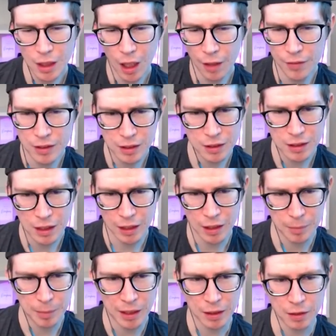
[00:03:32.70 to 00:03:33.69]
Obviously, it's not
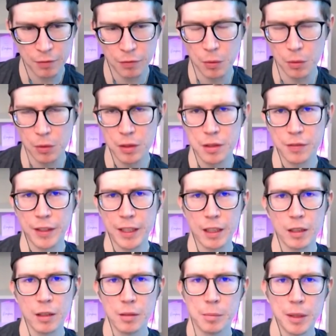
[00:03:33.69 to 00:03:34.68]
going to be like a Forge of
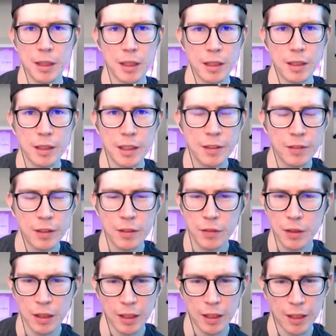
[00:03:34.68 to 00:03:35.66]
Halo, but even if
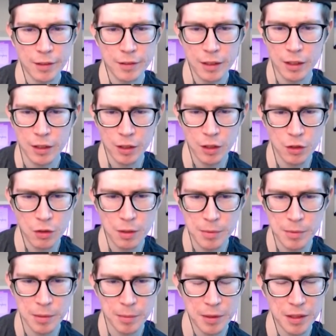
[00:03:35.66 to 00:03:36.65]
you, like I said, you can trim
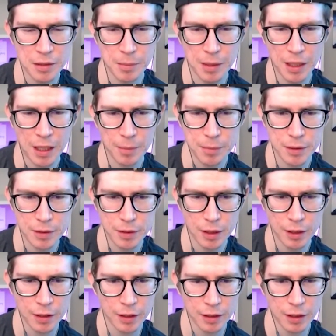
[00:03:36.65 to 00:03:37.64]
some of these maps,
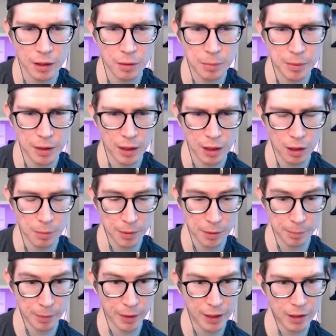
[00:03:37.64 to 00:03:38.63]
I think that would help
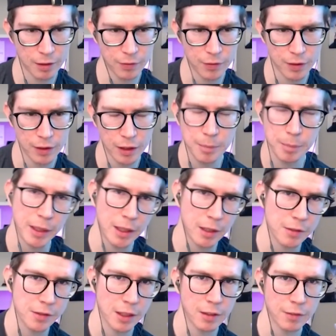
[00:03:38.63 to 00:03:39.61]
the
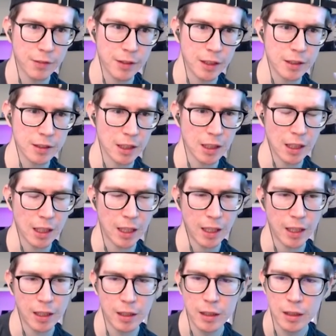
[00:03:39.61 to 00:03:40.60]
competitive side of things a
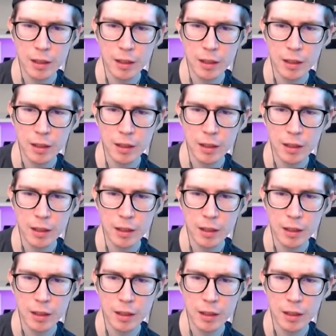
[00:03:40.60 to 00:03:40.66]
lot.